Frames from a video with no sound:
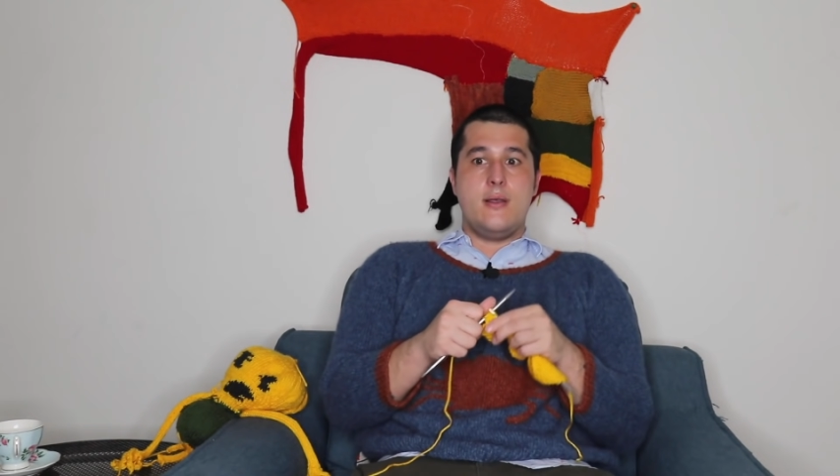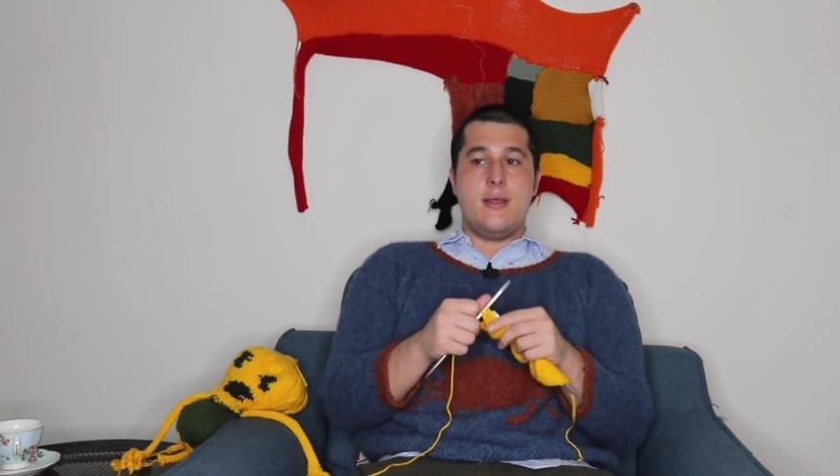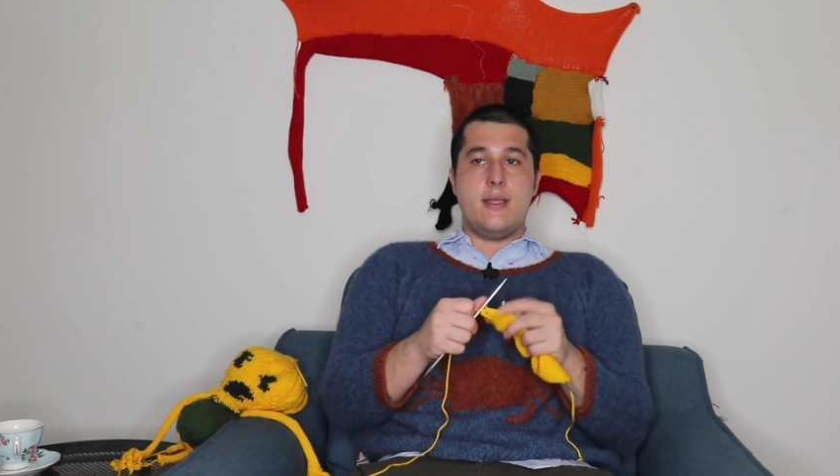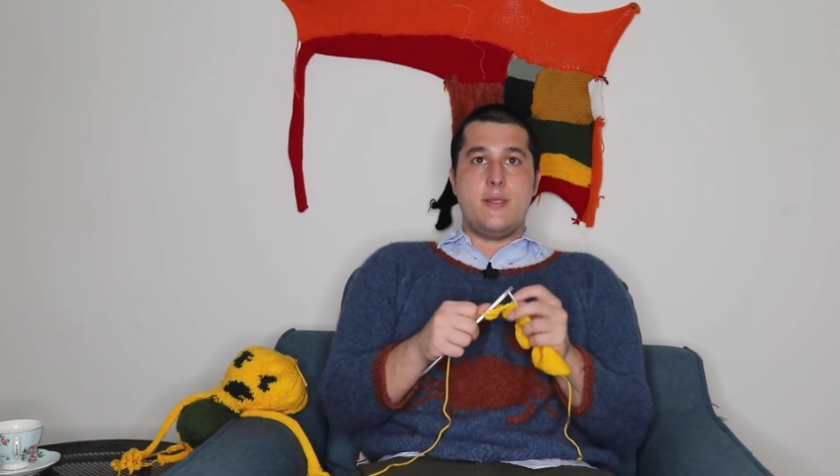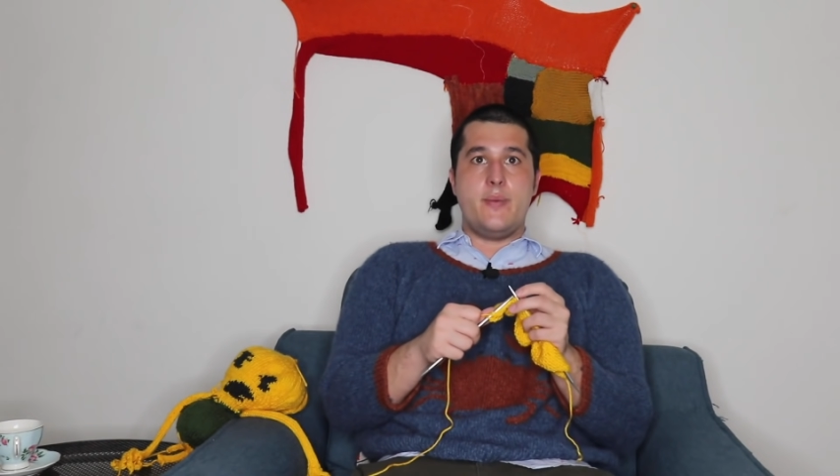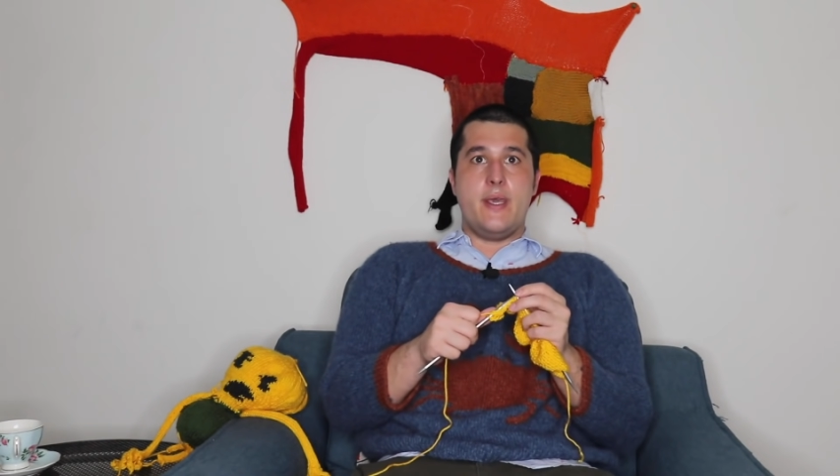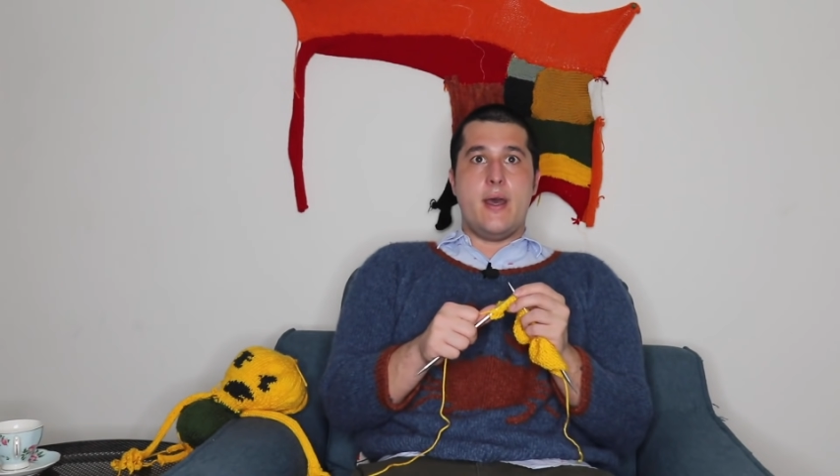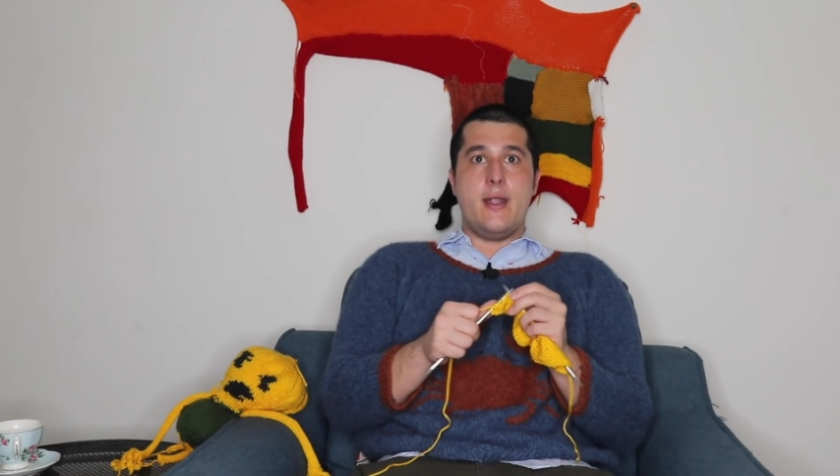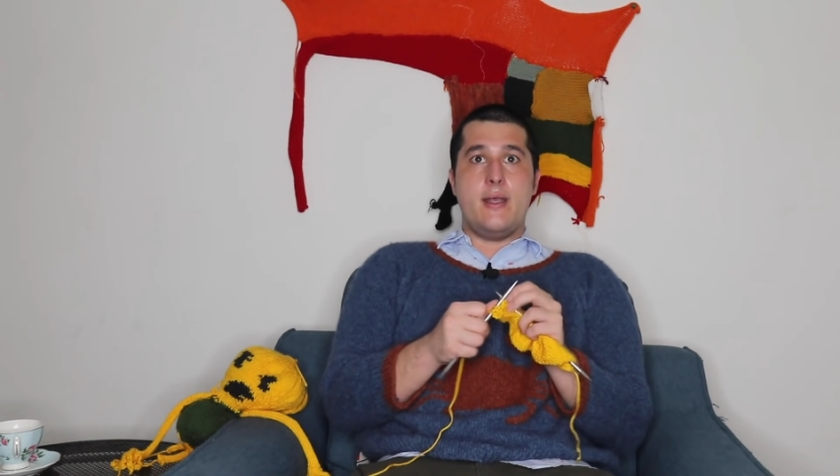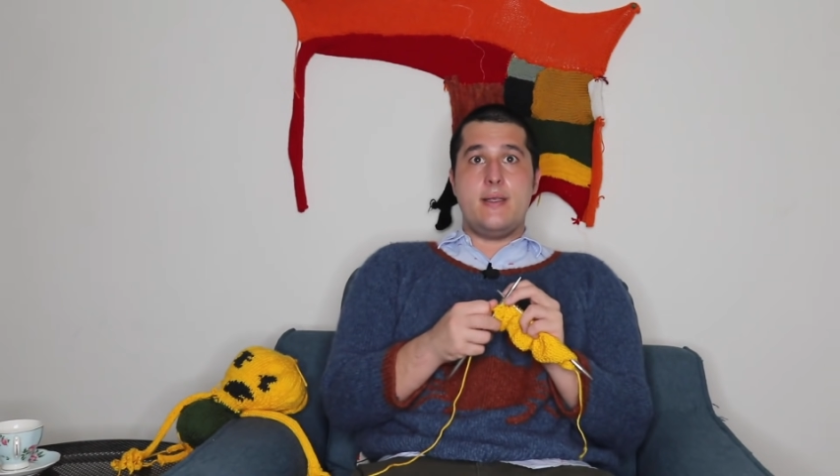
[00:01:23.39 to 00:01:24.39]
let's be
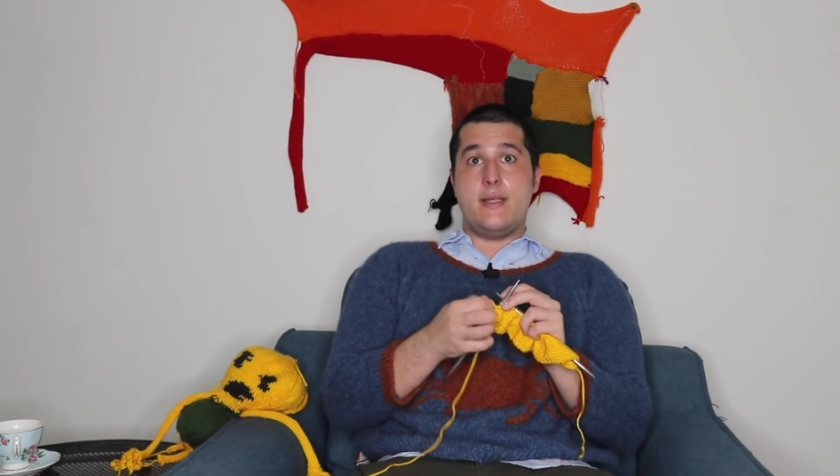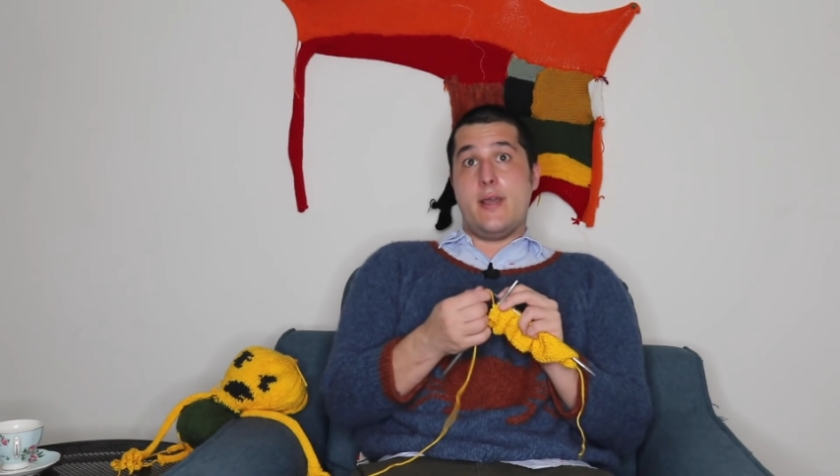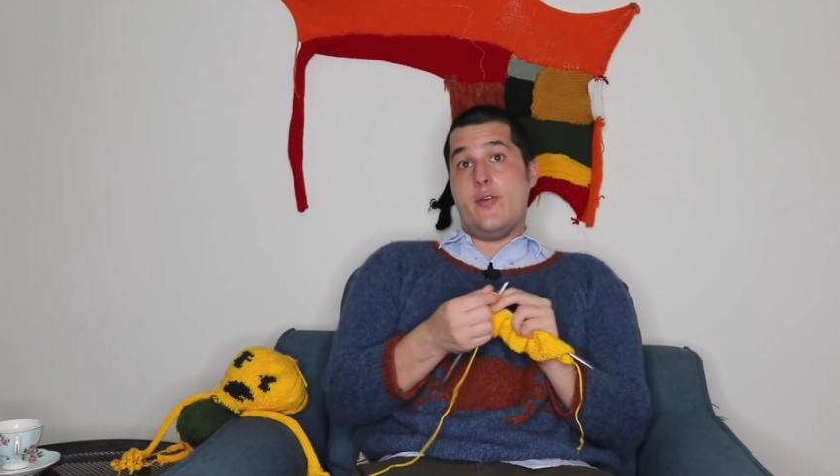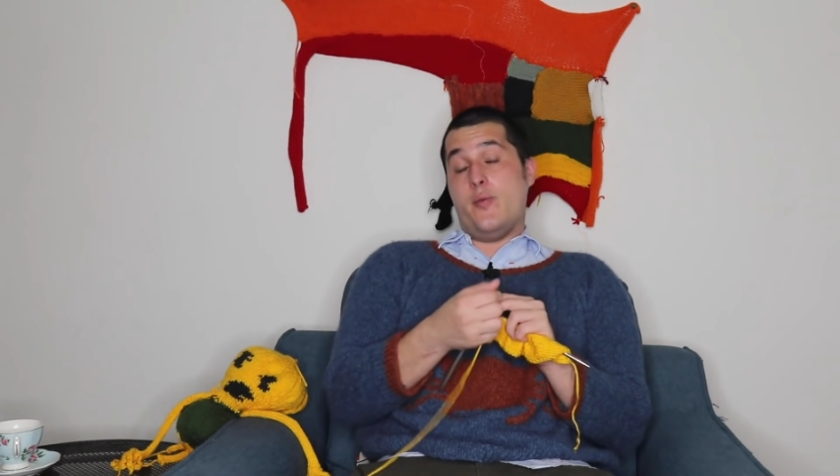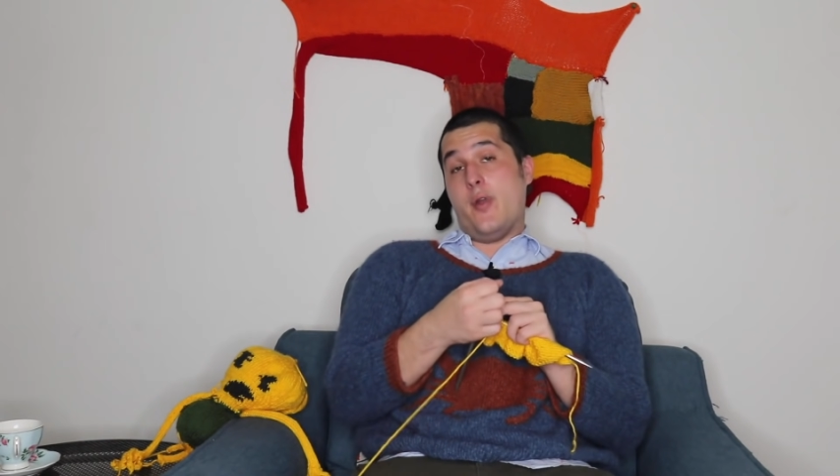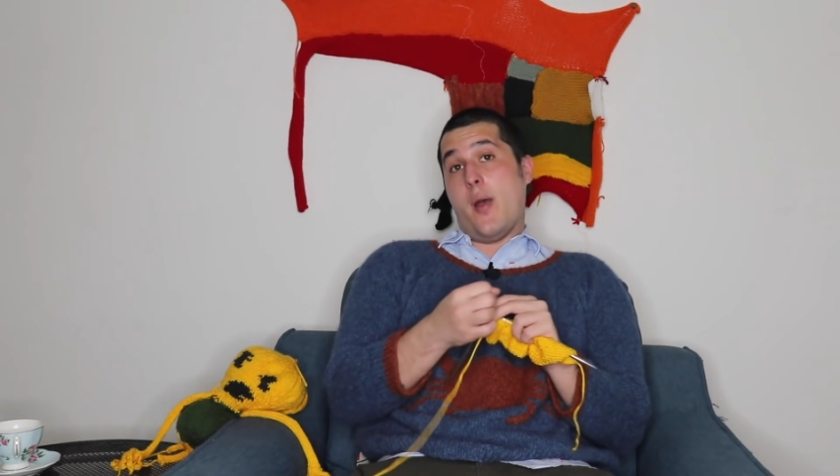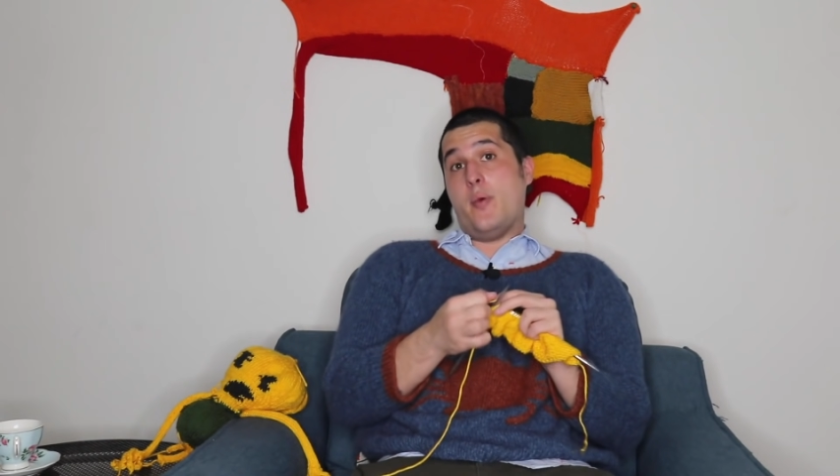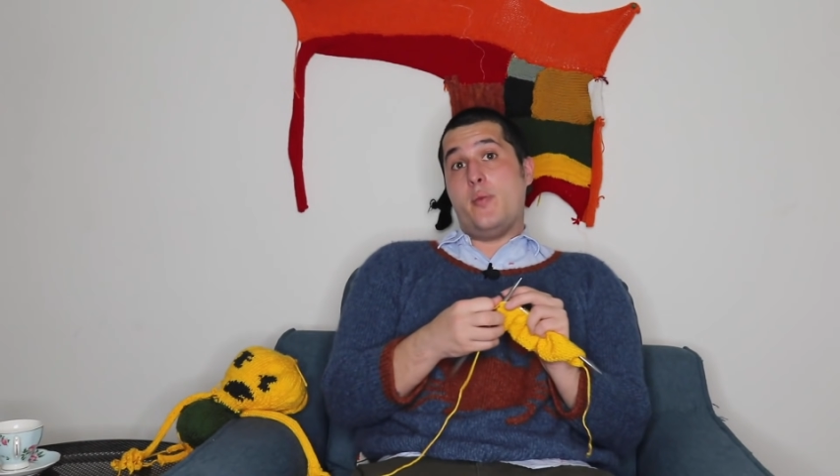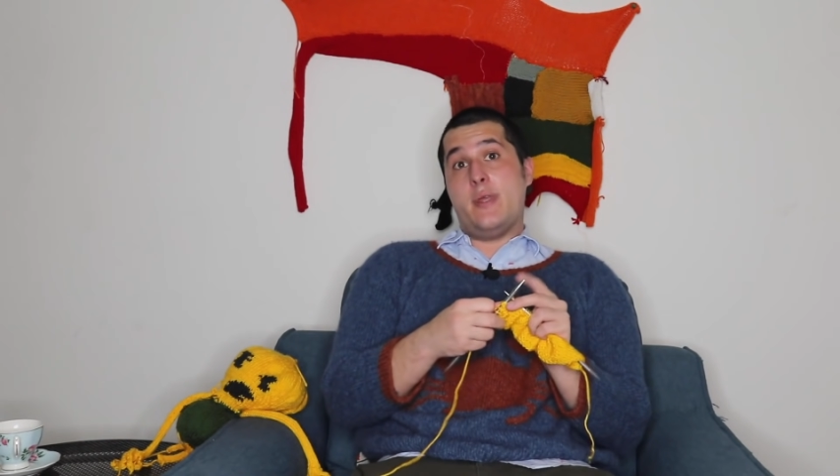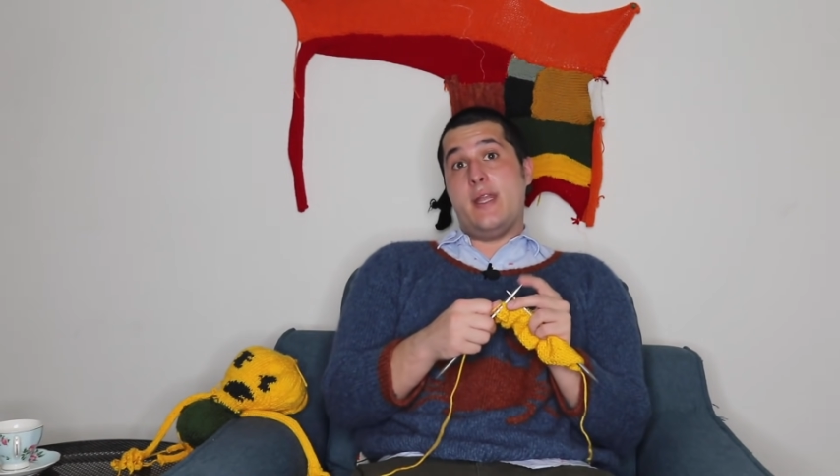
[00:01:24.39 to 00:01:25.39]
honest, I will
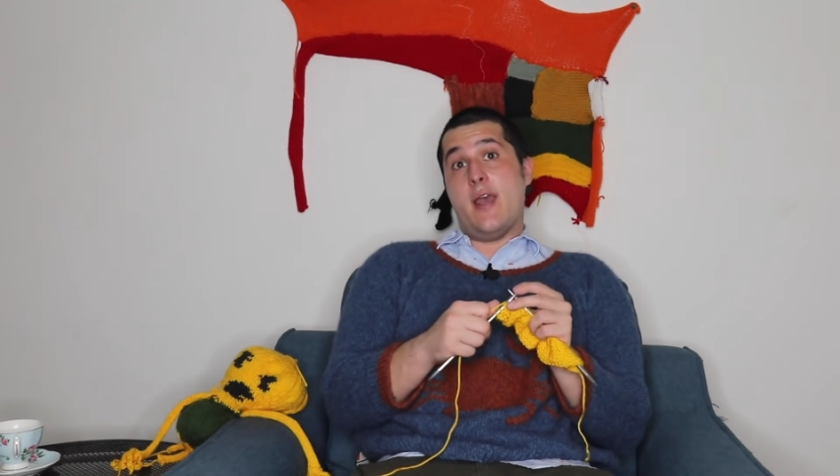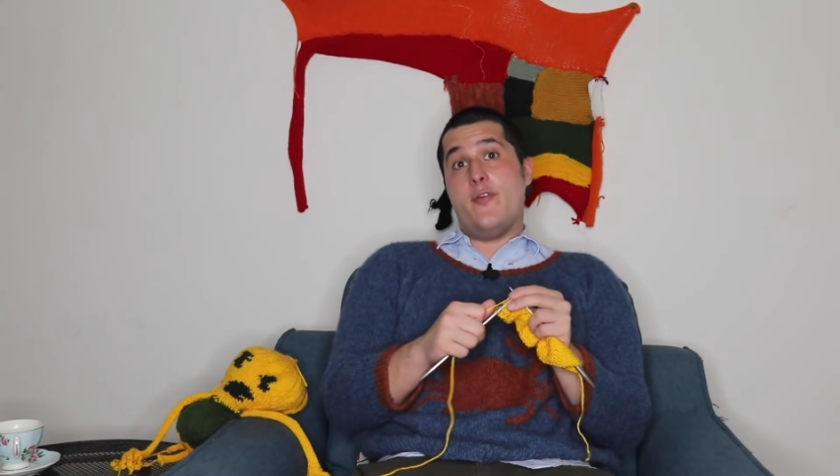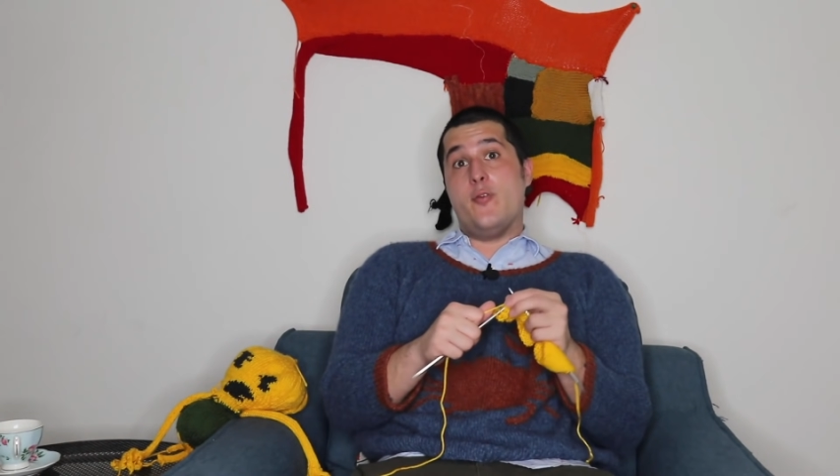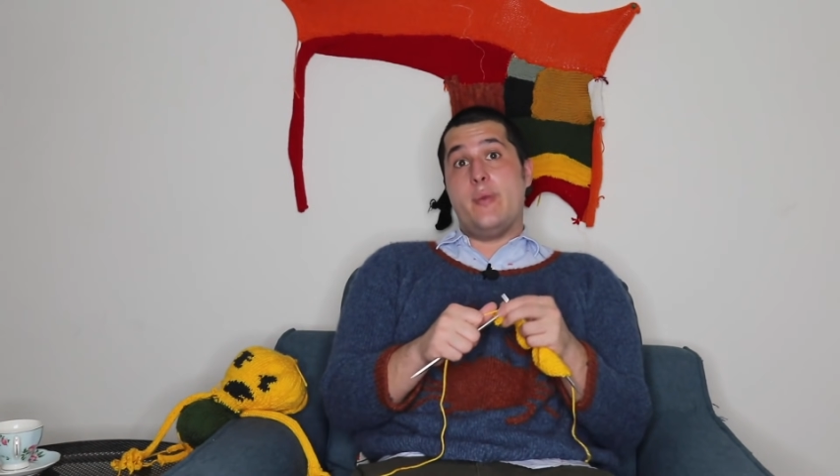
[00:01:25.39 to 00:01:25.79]
probably never